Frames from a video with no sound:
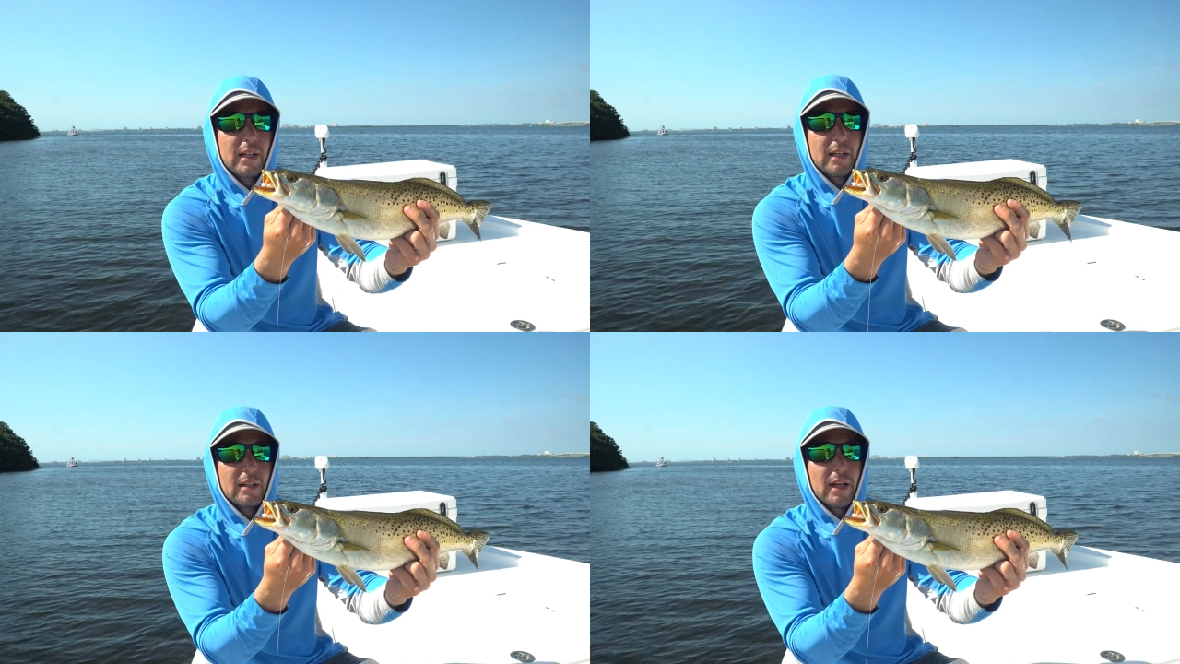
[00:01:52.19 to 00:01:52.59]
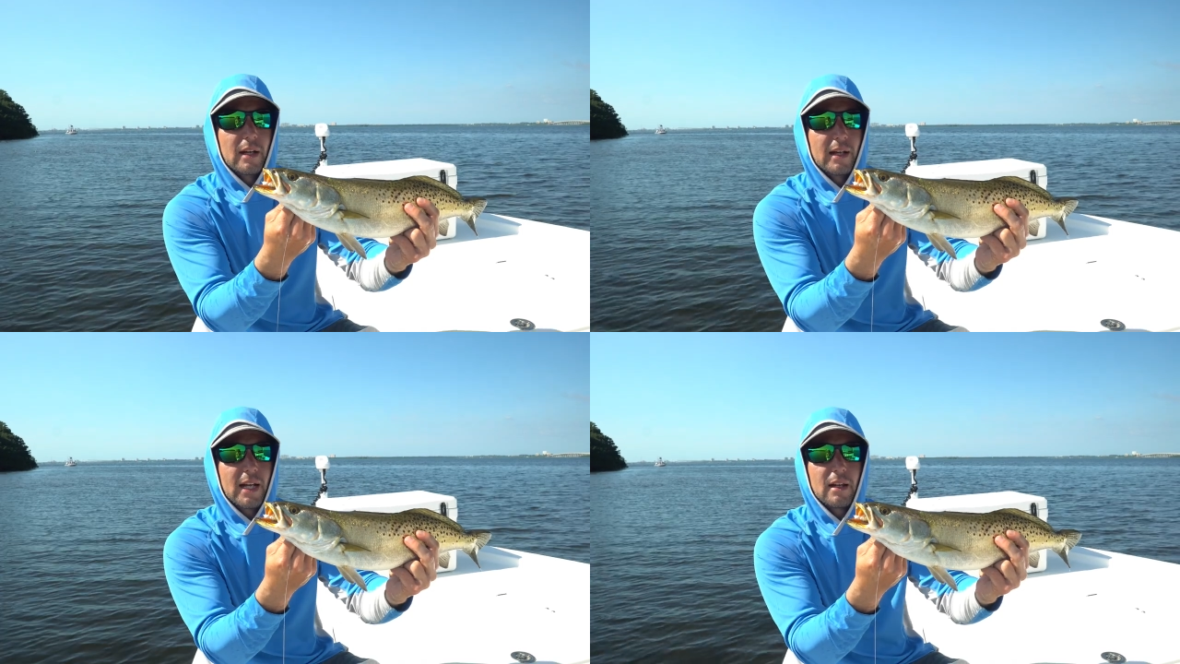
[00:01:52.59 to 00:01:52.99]
And
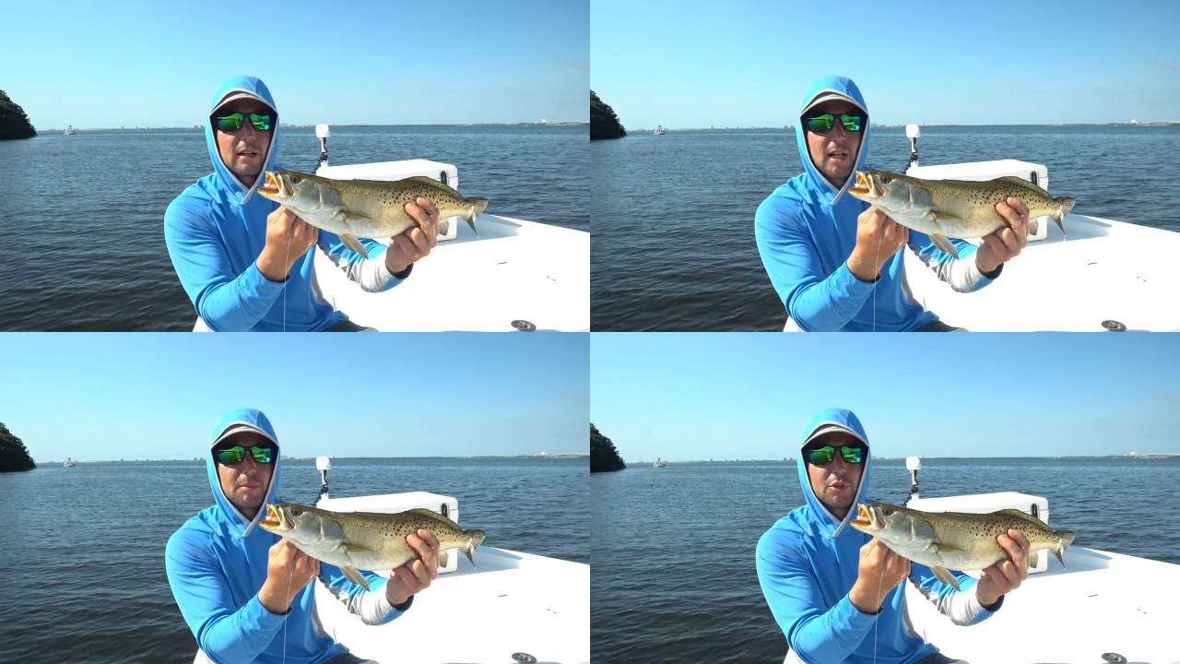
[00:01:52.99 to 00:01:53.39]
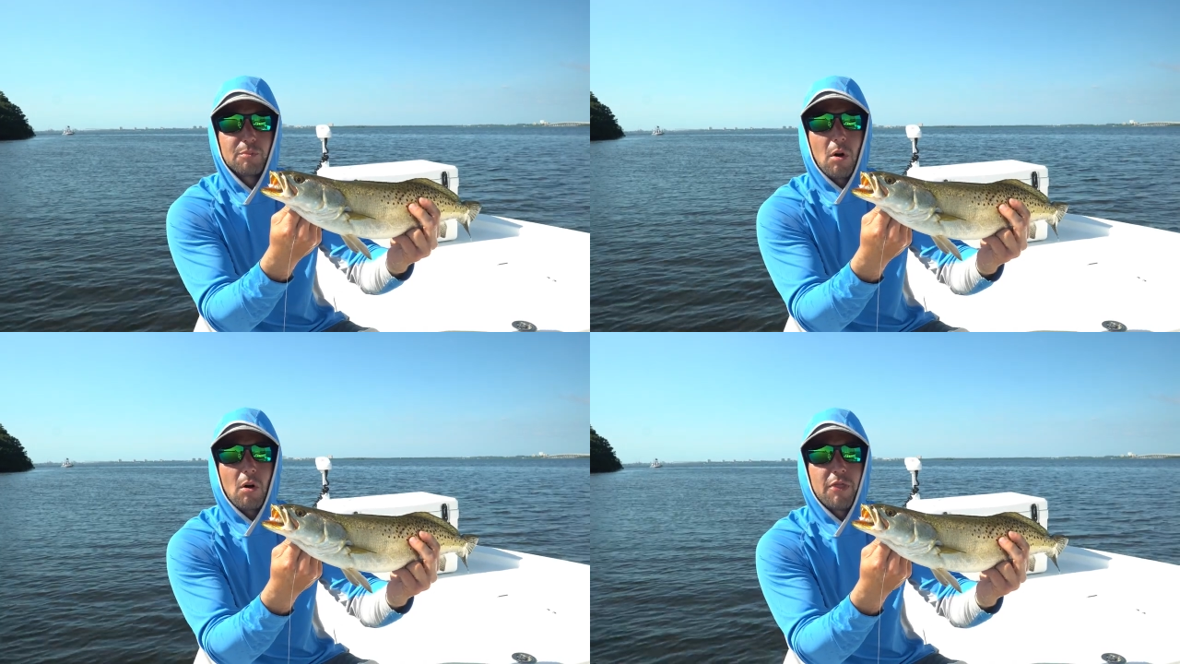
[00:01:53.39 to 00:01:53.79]
I got a couple
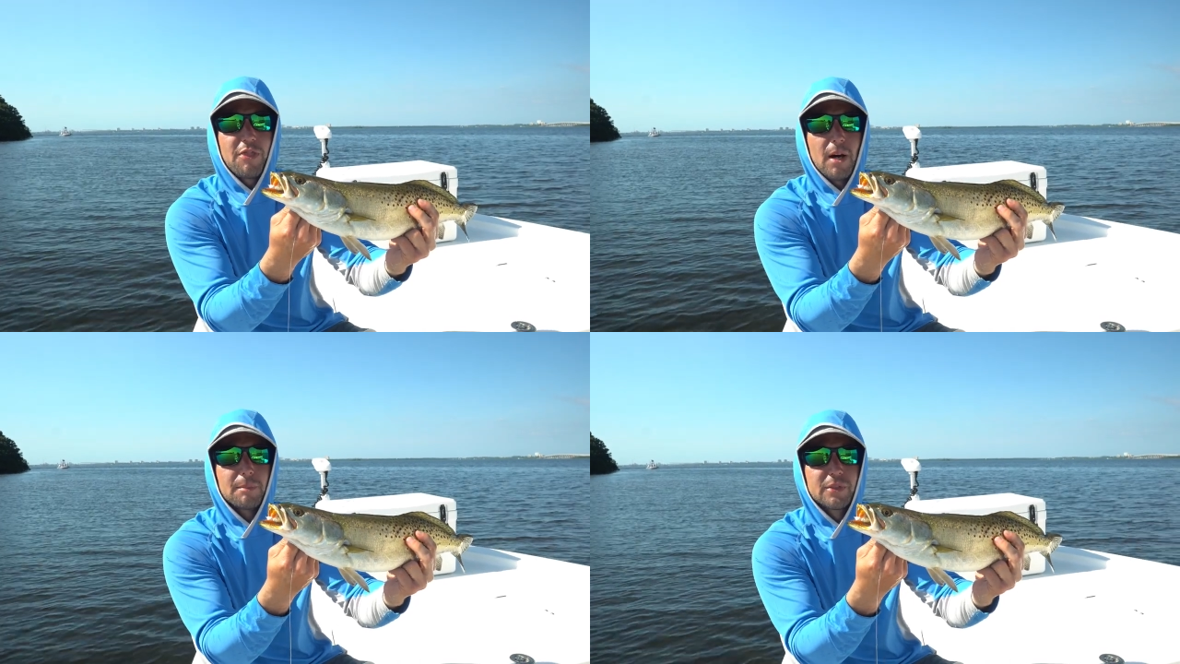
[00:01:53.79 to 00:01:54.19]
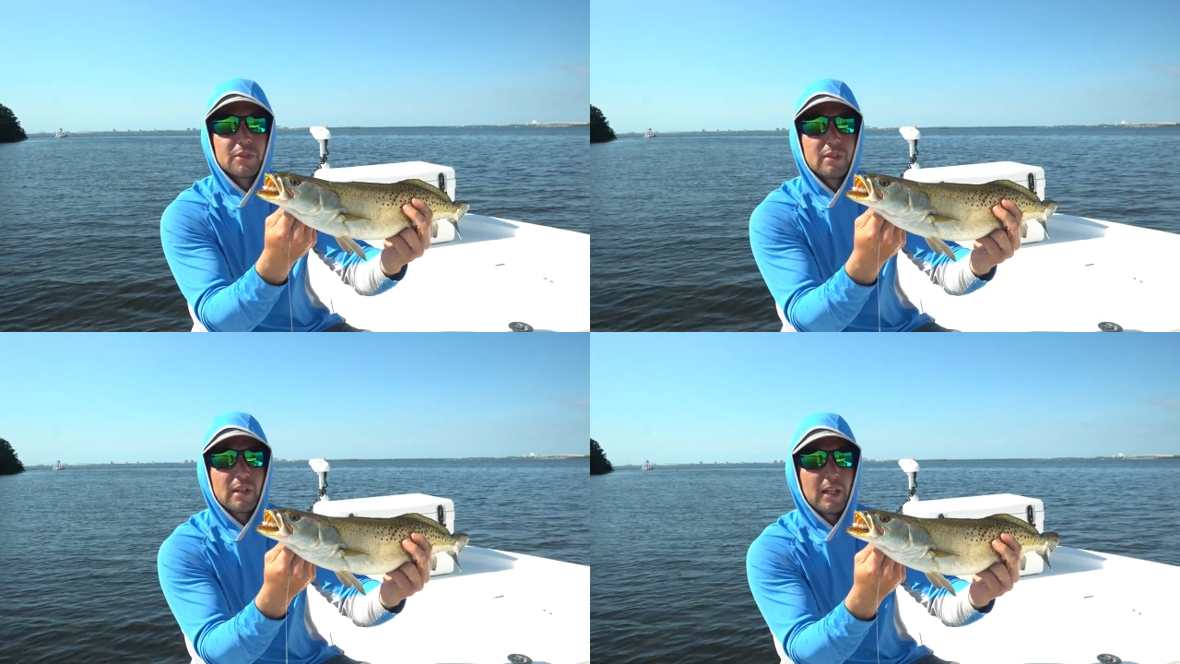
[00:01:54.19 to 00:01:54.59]
small
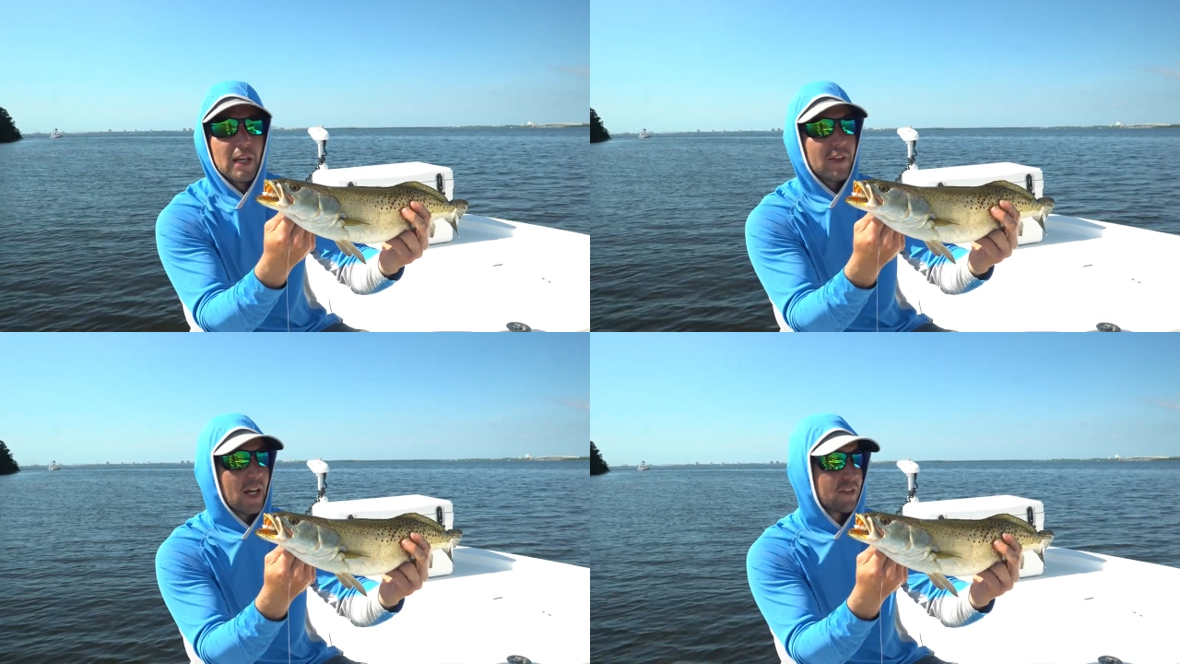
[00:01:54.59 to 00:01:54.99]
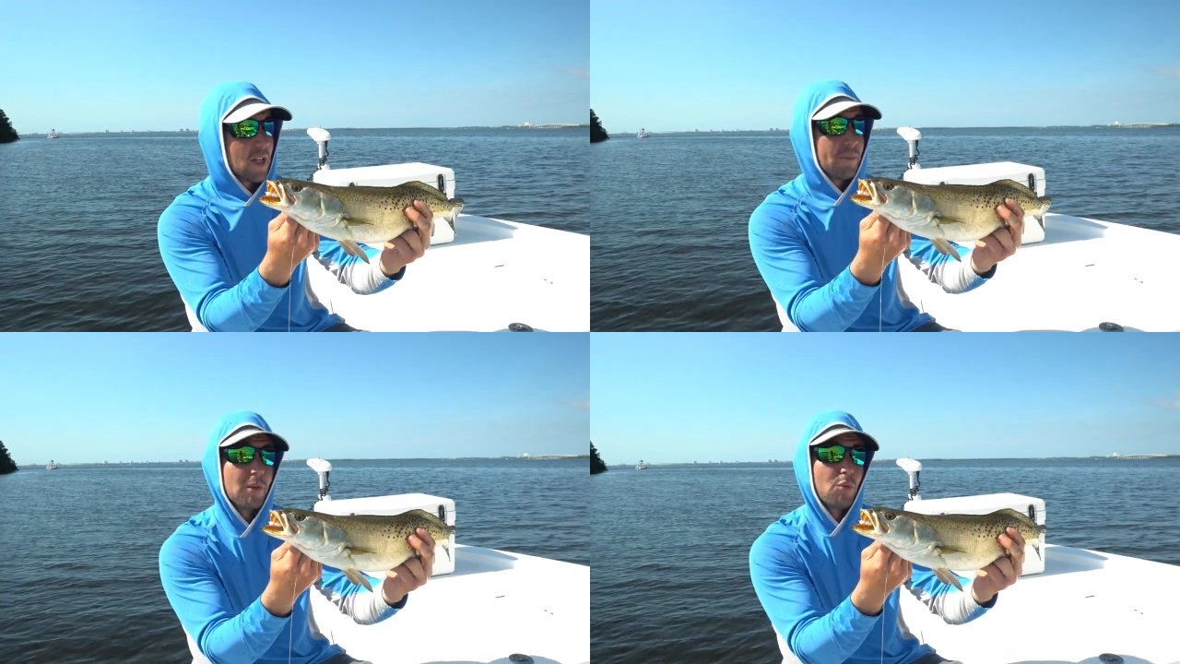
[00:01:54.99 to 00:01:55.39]
thumps, and then
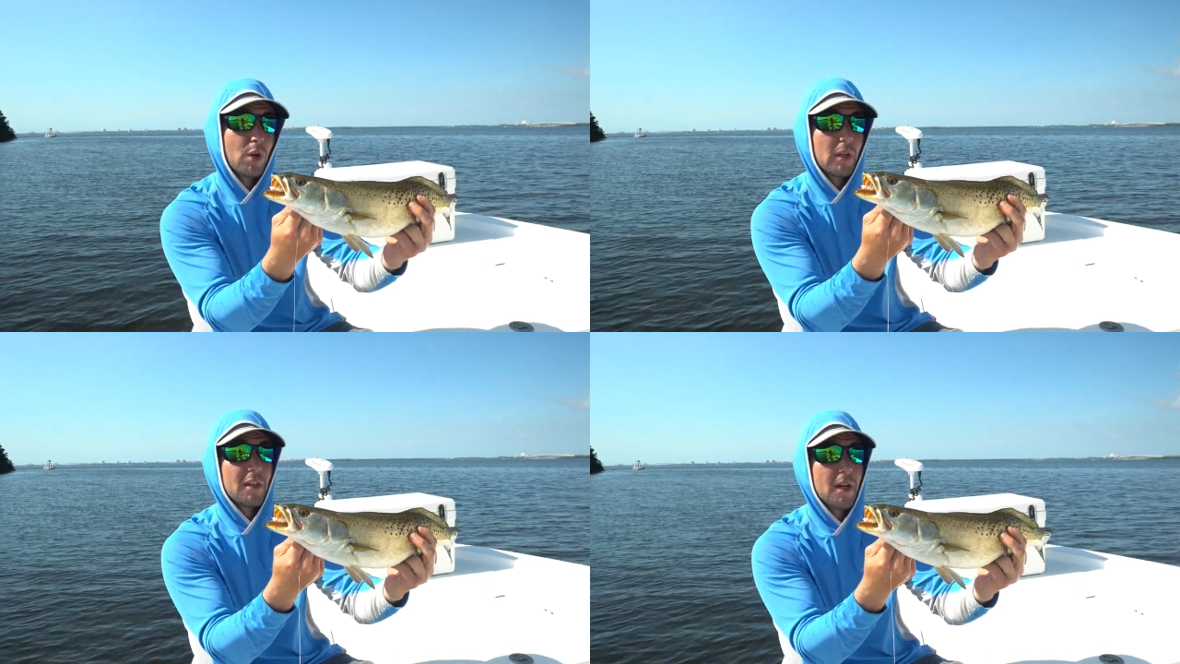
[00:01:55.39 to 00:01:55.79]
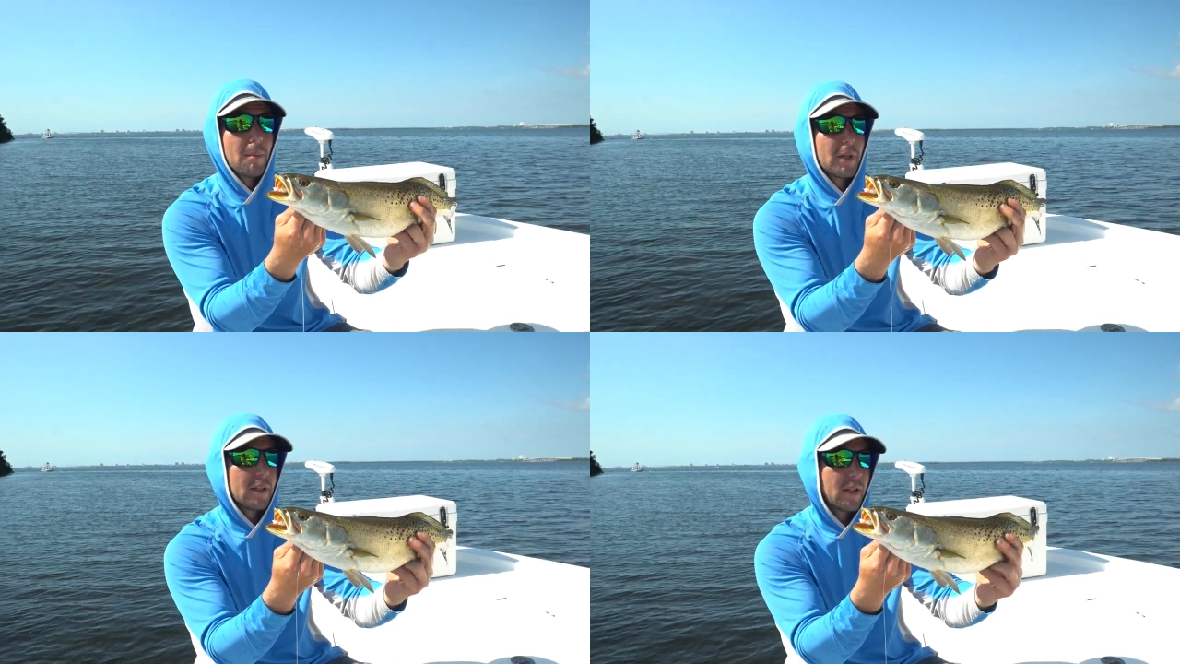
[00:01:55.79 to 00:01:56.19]
something really
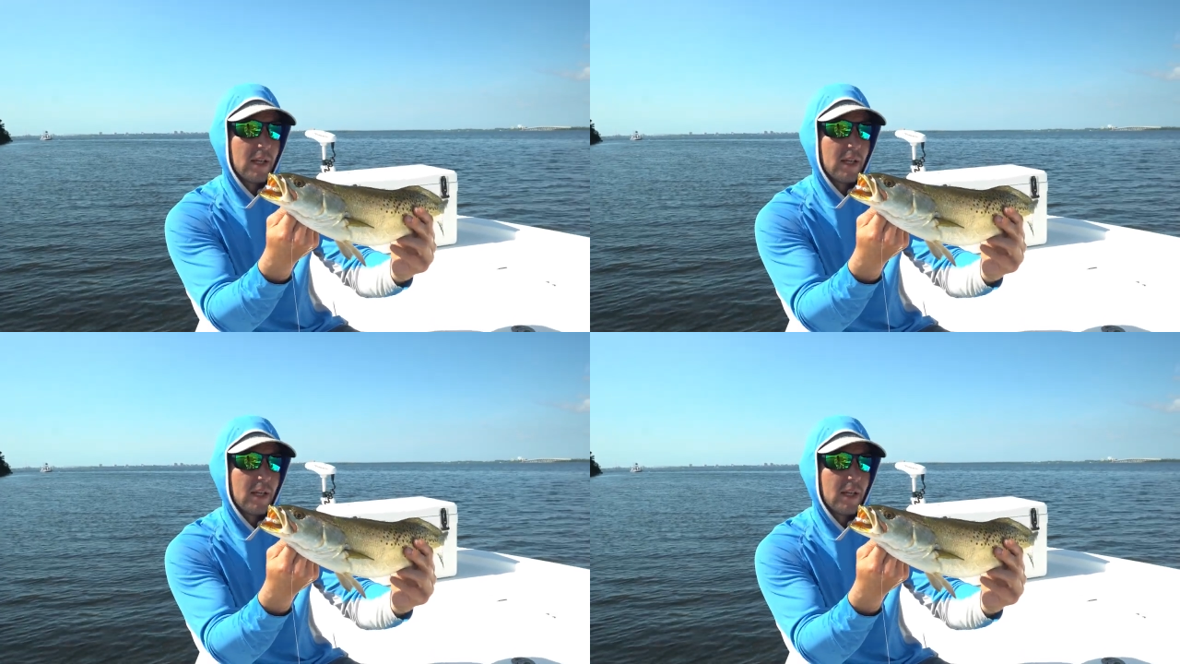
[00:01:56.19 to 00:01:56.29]
thumped it.